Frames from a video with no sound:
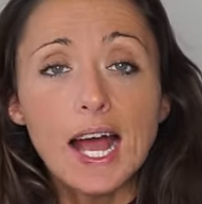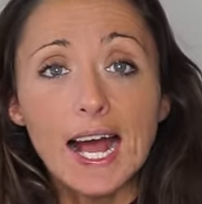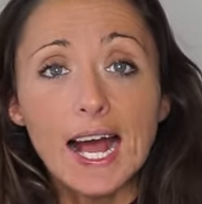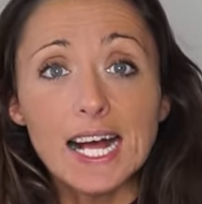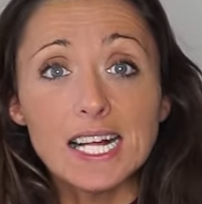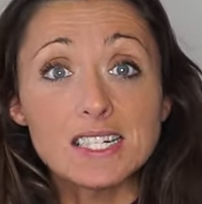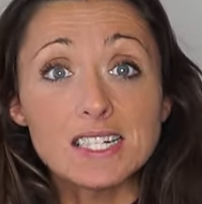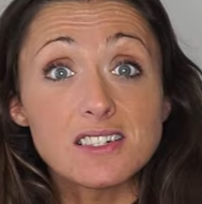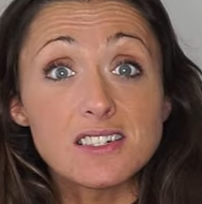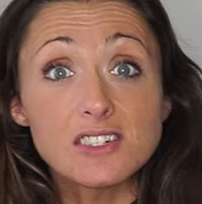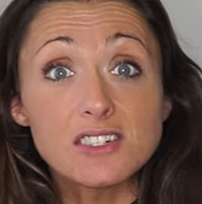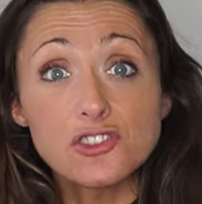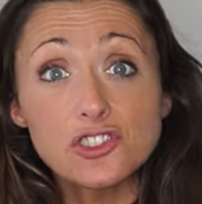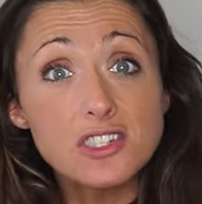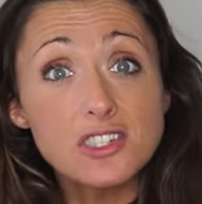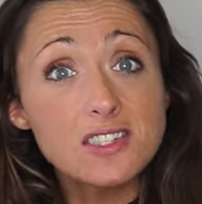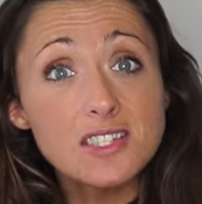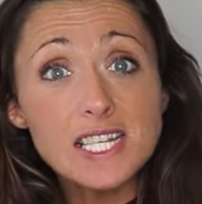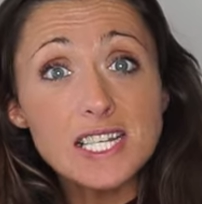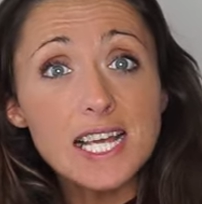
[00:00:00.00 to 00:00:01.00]
and
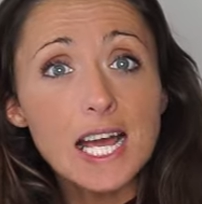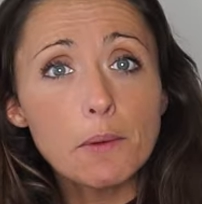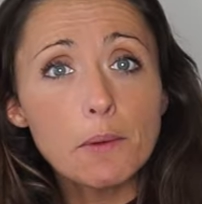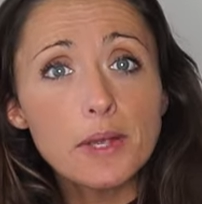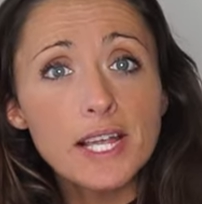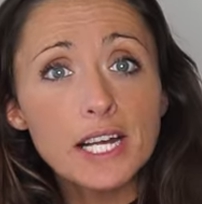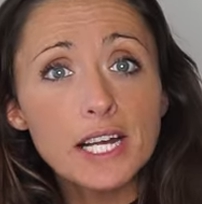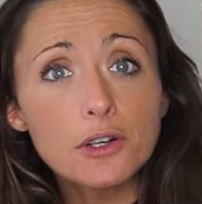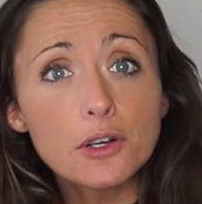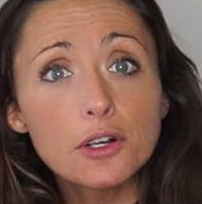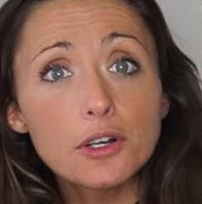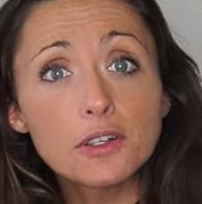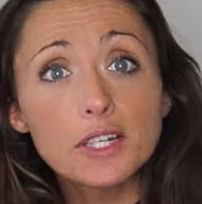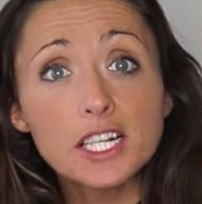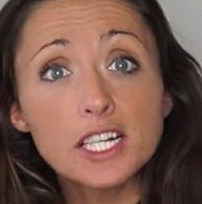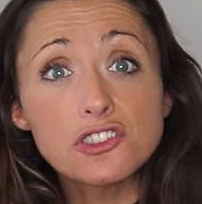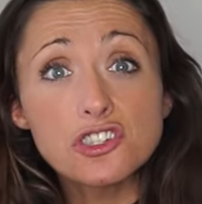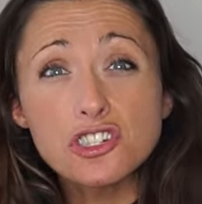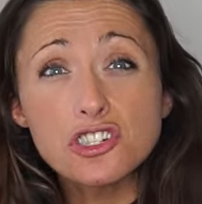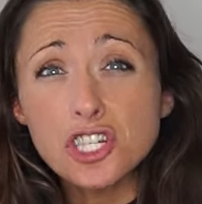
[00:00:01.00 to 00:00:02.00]
just see how we get on
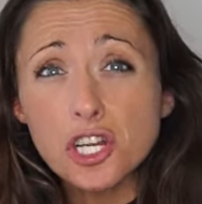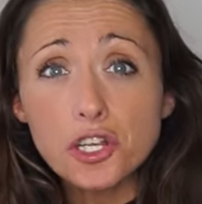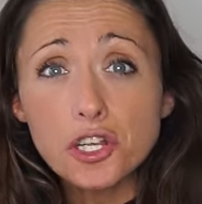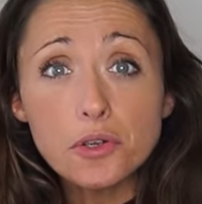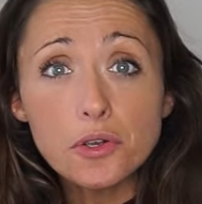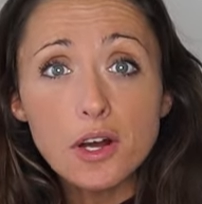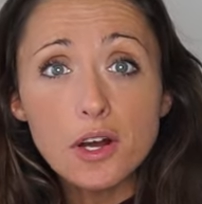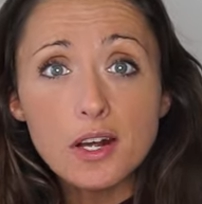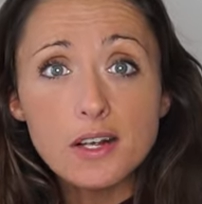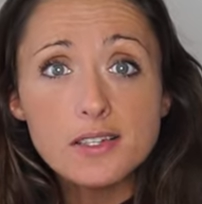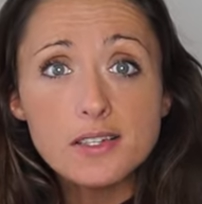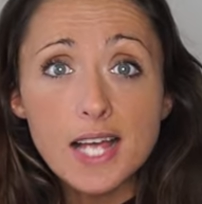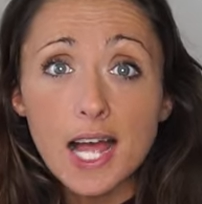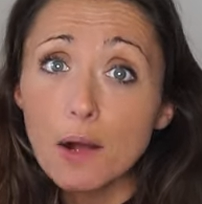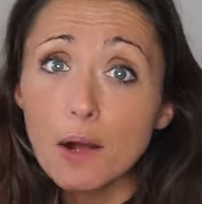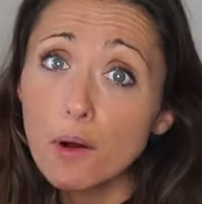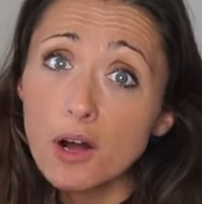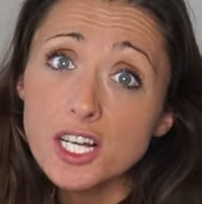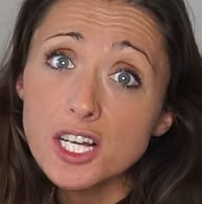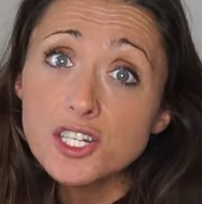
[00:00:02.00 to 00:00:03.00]
and just show you guys
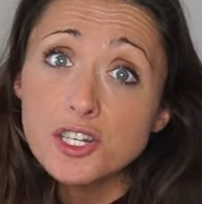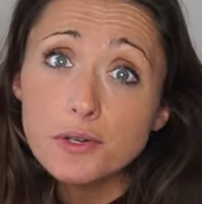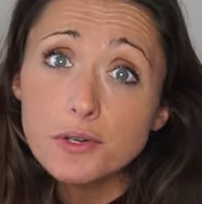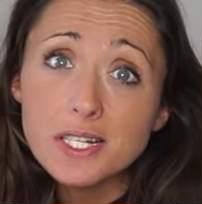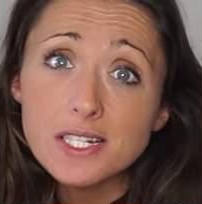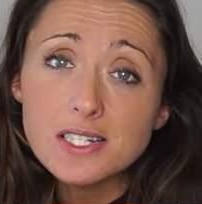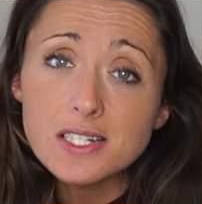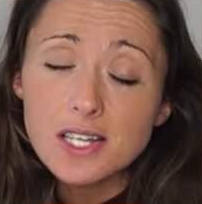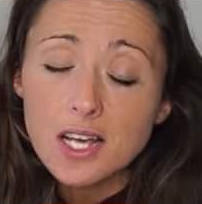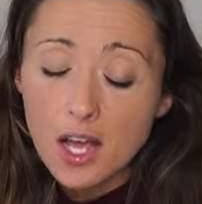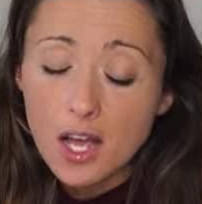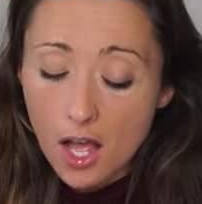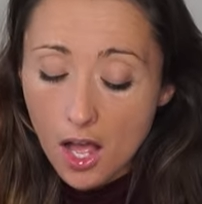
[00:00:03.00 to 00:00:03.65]
how I do it.